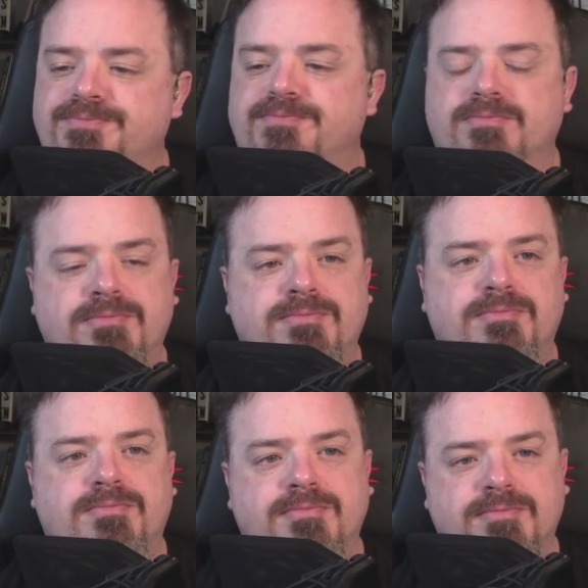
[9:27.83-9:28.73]

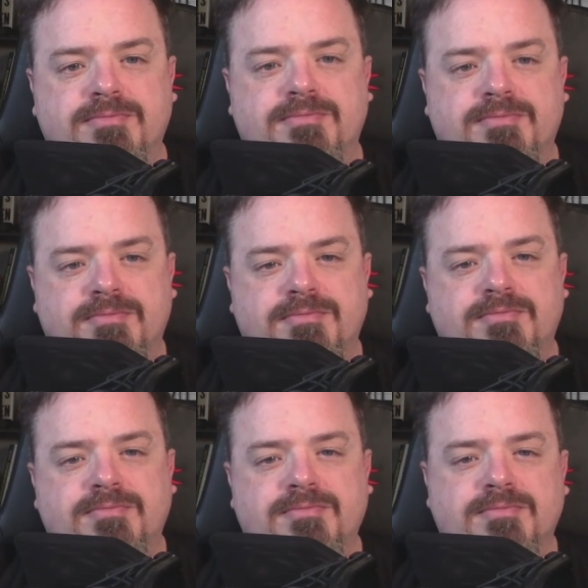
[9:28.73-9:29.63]

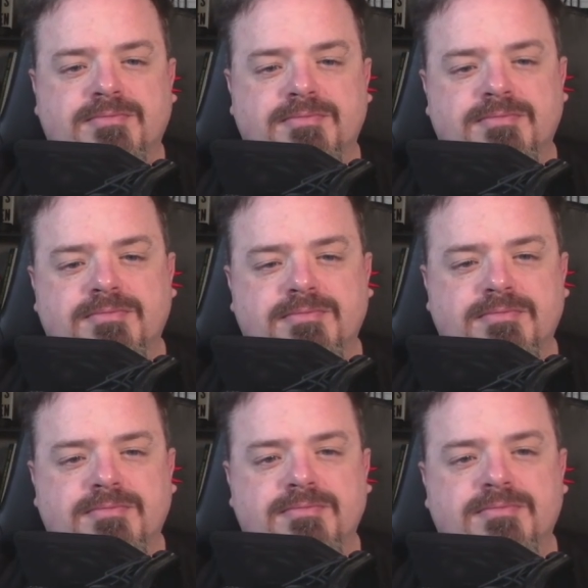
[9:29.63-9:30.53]

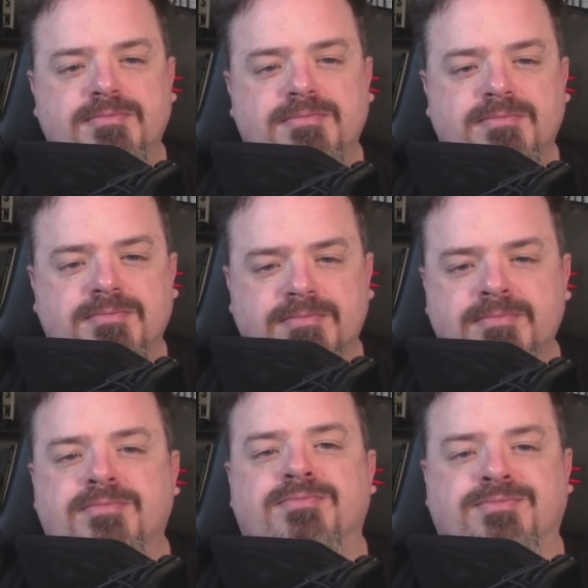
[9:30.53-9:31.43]

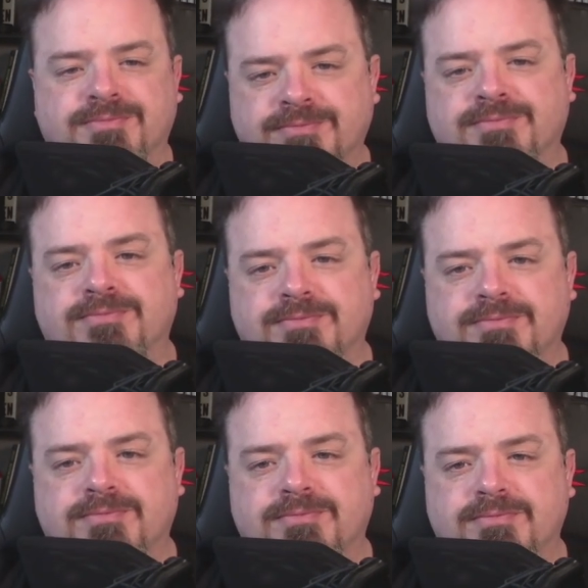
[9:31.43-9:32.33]

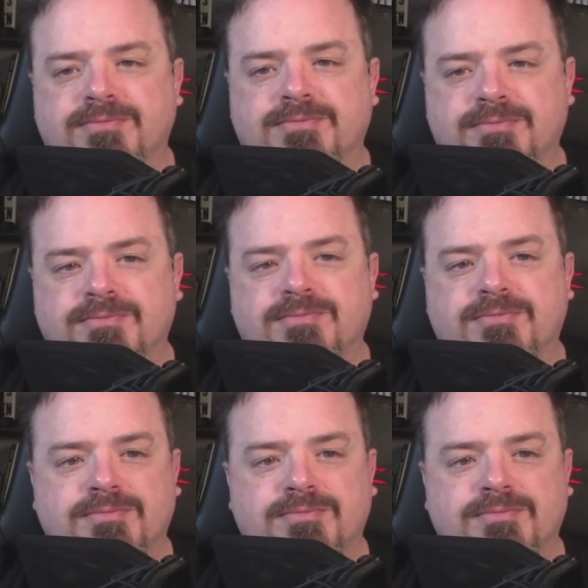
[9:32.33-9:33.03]
No words are spoken by the person on screen.